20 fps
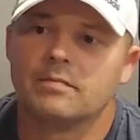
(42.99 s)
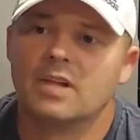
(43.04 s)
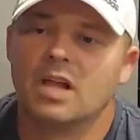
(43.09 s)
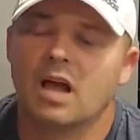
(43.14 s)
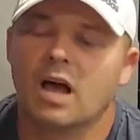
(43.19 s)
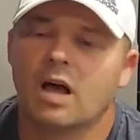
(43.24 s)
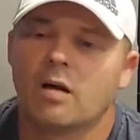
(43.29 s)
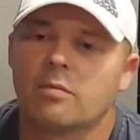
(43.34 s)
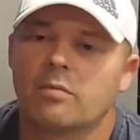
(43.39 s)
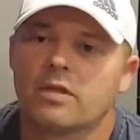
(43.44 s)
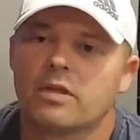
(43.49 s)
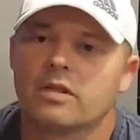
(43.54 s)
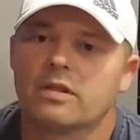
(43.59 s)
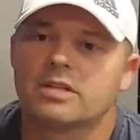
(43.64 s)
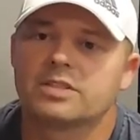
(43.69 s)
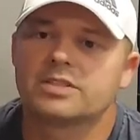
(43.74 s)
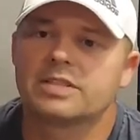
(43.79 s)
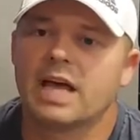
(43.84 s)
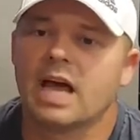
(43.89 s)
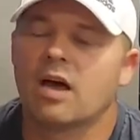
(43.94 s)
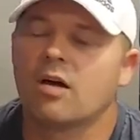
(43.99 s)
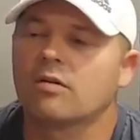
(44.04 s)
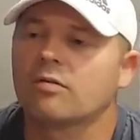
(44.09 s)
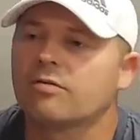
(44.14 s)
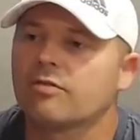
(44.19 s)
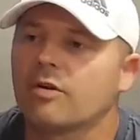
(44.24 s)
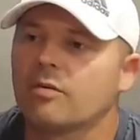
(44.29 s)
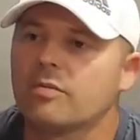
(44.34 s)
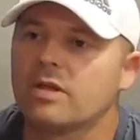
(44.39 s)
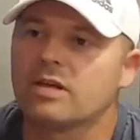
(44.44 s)
The sound
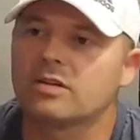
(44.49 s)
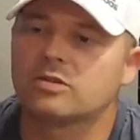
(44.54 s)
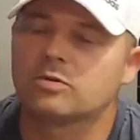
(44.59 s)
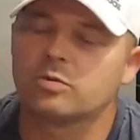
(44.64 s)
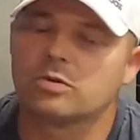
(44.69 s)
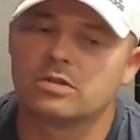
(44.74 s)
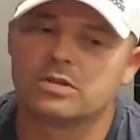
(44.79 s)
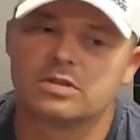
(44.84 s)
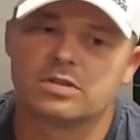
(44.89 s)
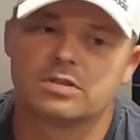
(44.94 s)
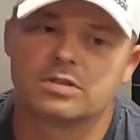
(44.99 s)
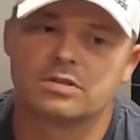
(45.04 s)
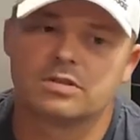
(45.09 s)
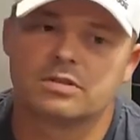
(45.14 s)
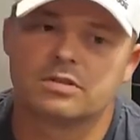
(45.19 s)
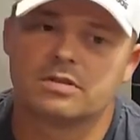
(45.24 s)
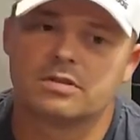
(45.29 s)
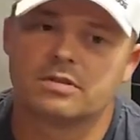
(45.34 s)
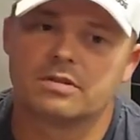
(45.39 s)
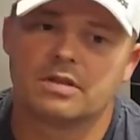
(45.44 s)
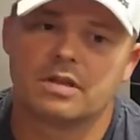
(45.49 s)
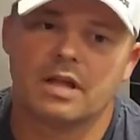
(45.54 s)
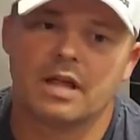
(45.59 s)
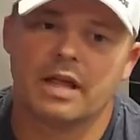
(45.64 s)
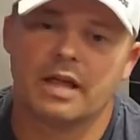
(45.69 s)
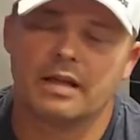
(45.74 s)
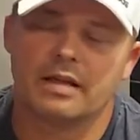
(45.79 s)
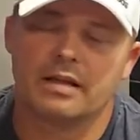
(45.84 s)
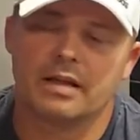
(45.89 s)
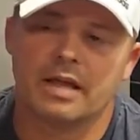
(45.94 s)
from this was,
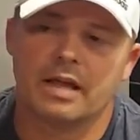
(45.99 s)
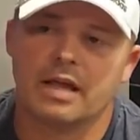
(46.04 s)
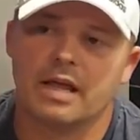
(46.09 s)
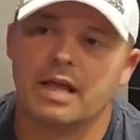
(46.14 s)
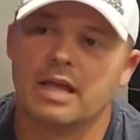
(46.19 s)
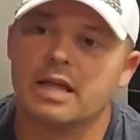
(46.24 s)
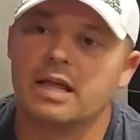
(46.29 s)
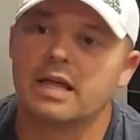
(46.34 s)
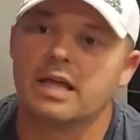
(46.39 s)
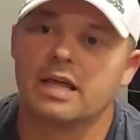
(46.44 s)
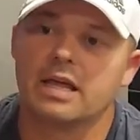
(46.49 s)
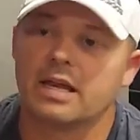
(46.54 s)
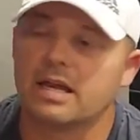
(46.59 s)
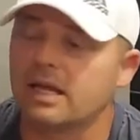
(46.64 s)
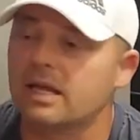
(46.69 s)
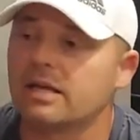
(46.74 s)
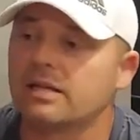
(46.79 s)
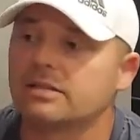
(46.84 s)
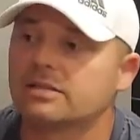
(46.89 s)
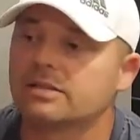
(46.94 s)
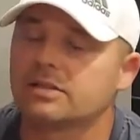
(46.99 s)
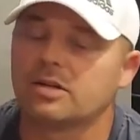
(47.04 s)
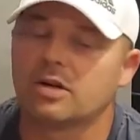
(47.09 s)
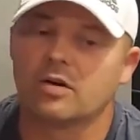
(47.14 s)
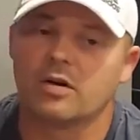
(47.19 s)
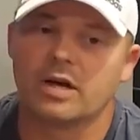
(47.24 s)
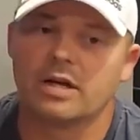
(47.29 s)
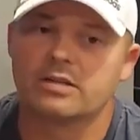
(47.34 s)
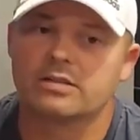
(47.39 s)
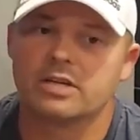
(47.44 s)
it is, you know,
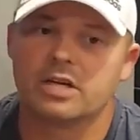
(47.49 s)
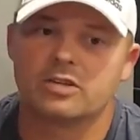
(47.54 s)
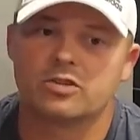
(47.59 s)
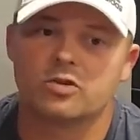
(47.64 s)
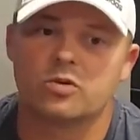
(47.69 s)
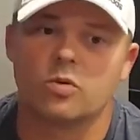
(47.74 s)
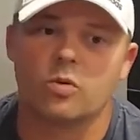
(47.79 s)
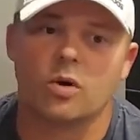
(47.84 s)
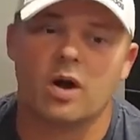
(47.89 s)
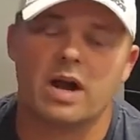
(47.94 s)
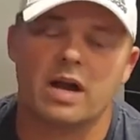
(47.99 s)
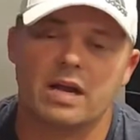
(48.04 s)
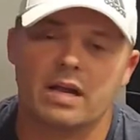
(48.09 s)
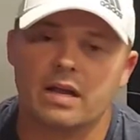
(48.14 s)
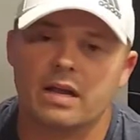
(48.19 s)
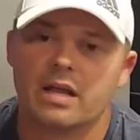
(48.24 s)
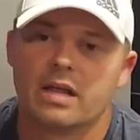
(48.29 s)
it's great.